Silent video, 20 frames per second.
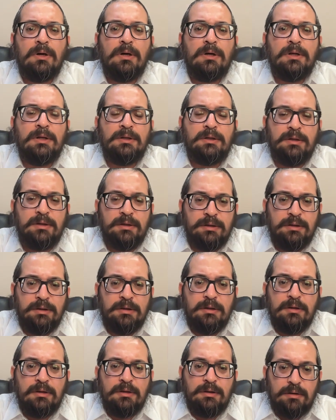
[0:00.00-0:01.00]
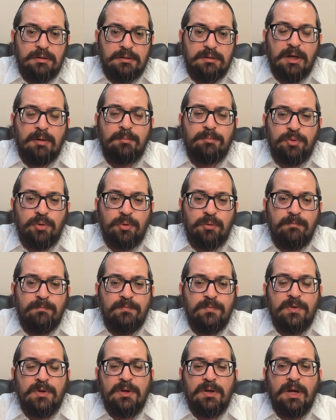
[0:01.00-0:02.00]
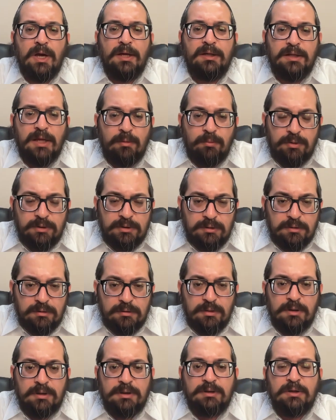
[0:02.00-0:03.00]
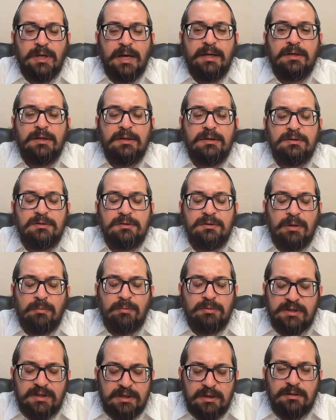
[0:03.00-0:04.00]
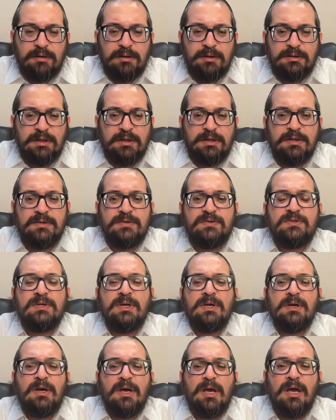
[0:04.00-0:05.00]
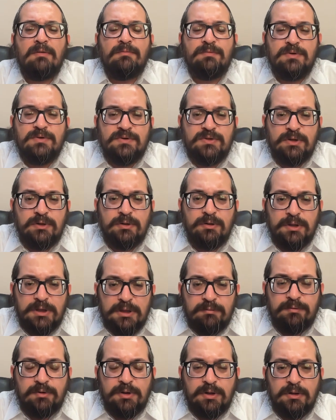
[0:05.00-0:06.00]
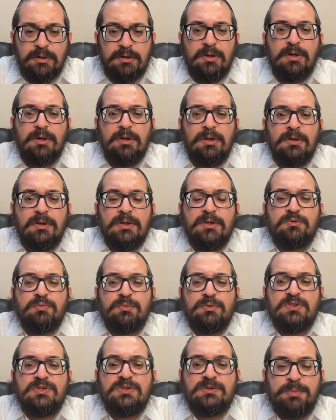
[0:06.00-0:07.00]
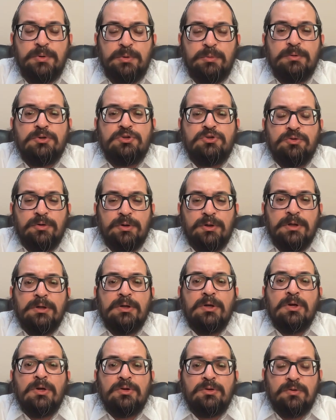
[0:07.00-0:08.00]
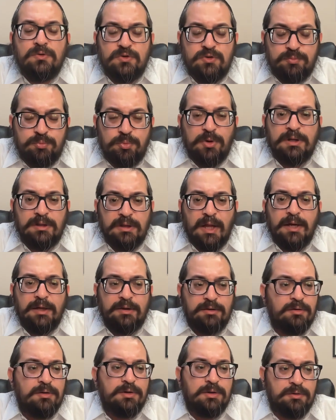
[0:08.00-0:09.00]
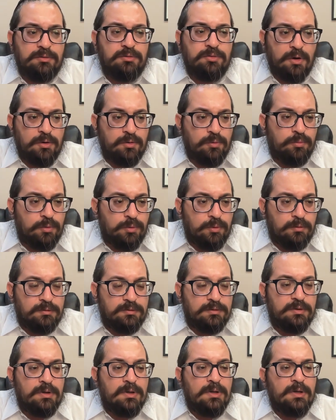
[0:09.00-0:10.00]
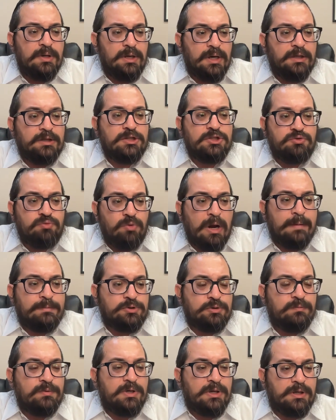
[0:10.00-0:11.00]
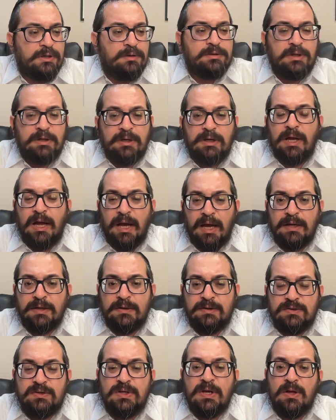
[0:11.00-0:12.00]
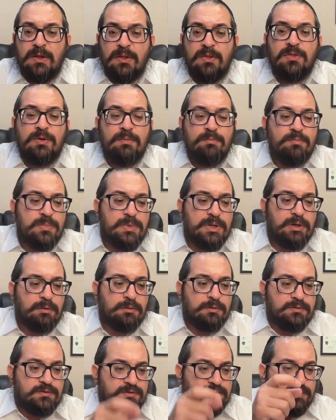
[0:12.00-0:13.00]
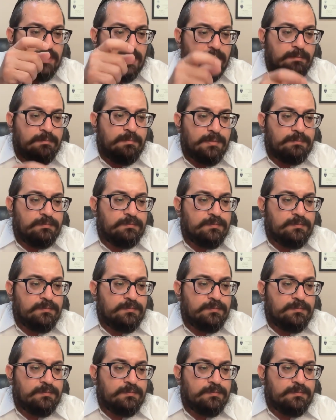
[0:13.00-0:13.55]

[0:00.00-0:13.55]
in the temple, and they would ignite it, they would kindle it, that is, every single evening. This was spiritually to spread light to the entire world. It describes over here that it has the middle stem,